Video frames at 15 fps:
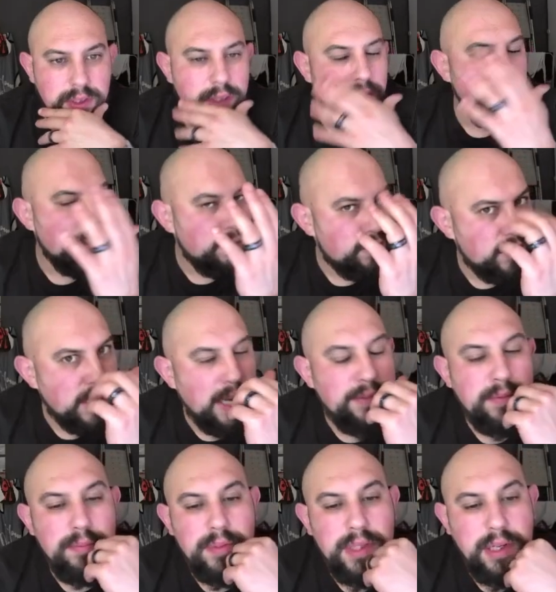They've saved
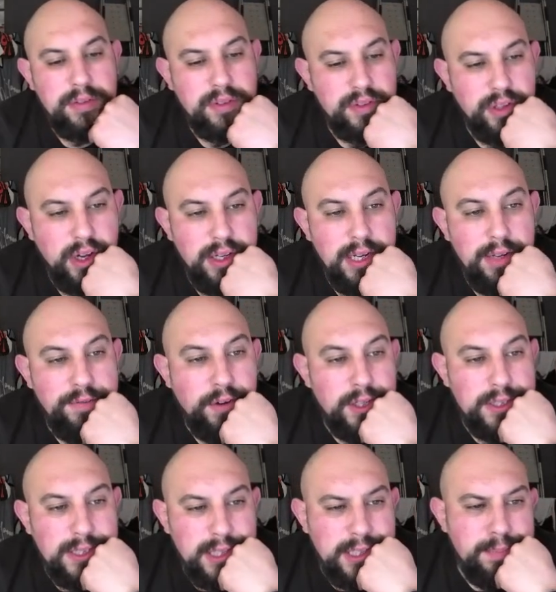themselves a turn. If I
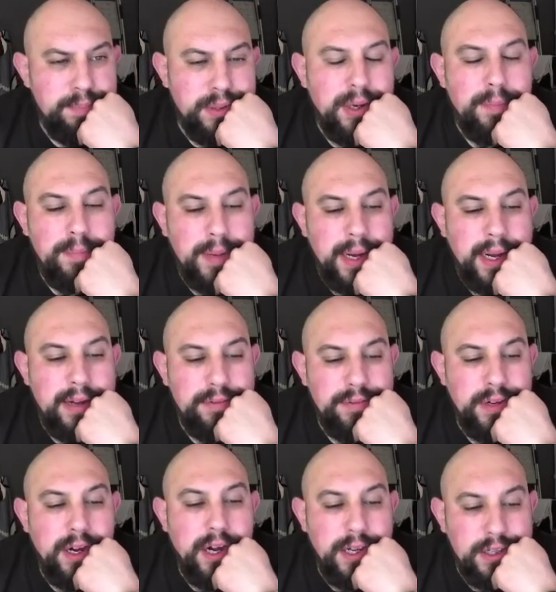didn't put path,
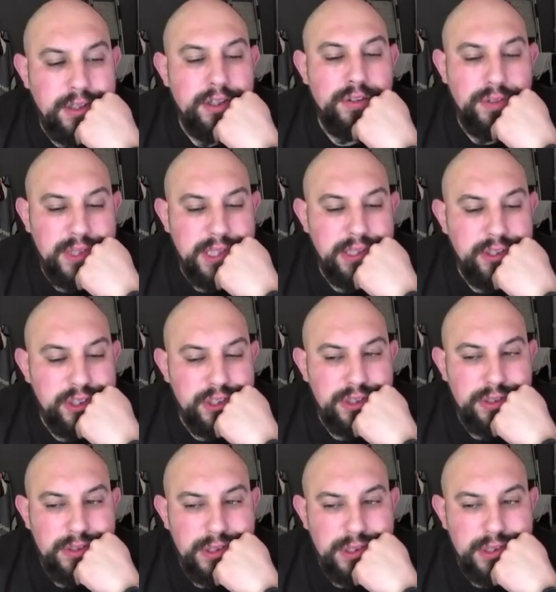I could have been injured.
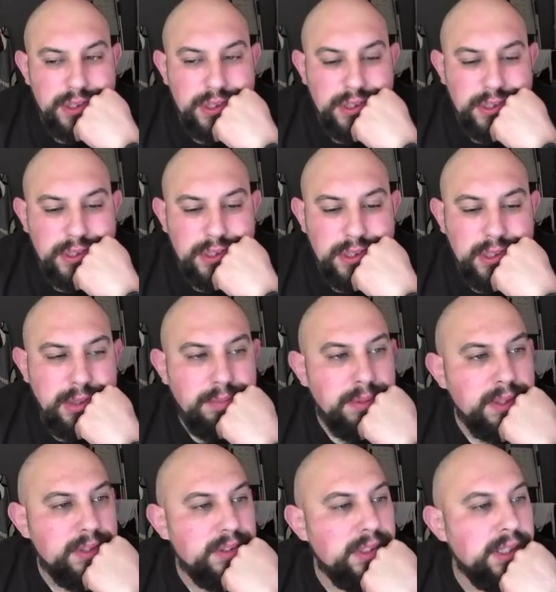
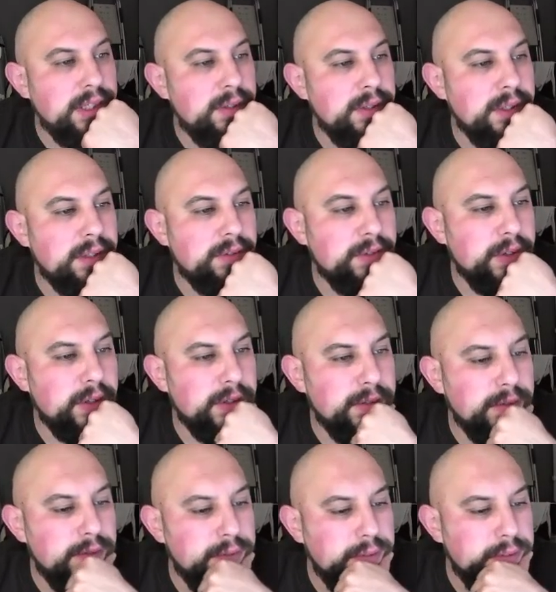But still, it's fine.
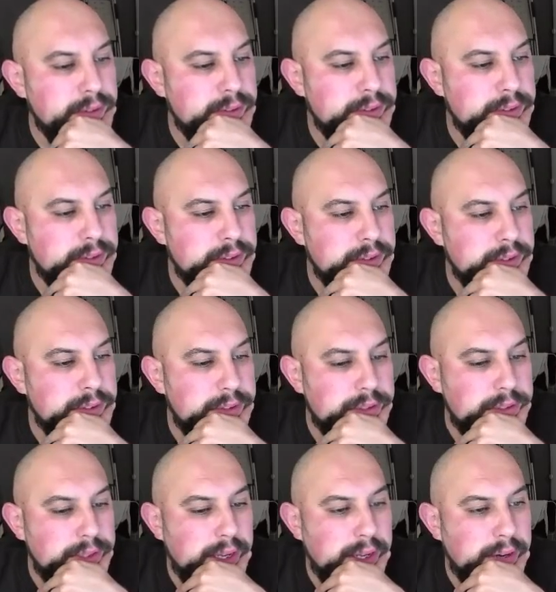
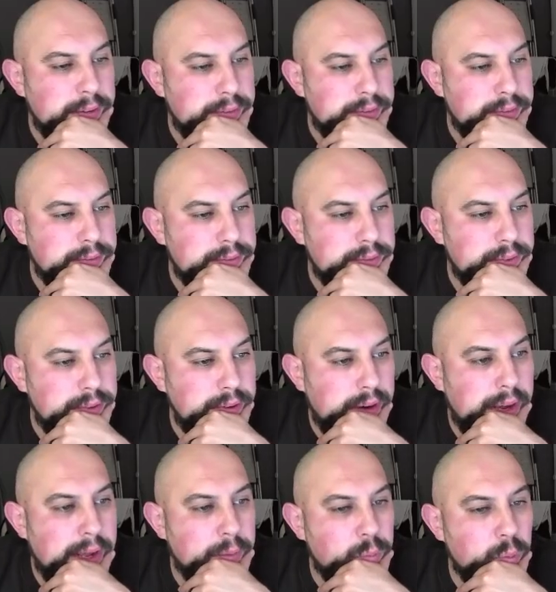Now,
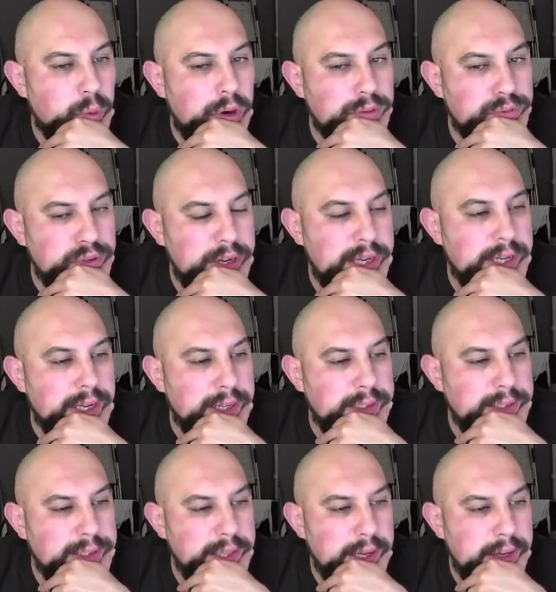I am one Rare
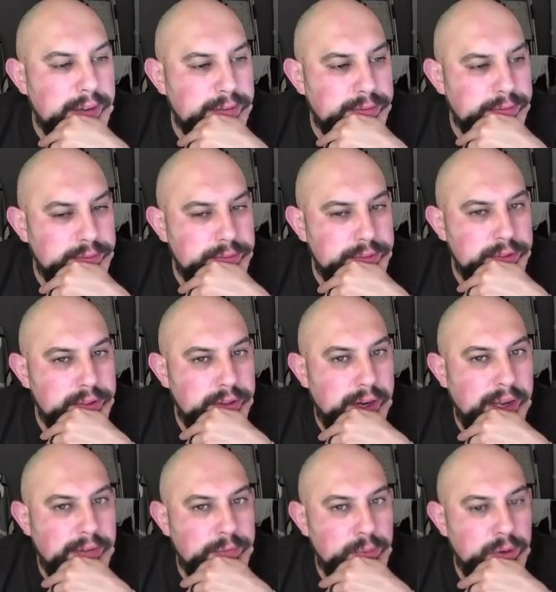Candy down.
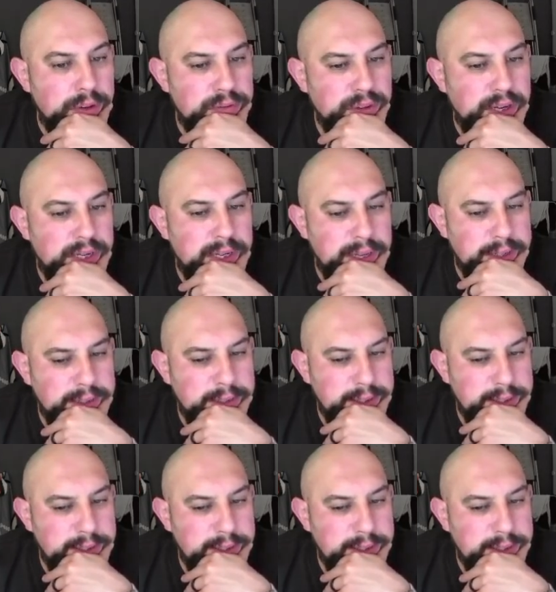I have one Rare Candy.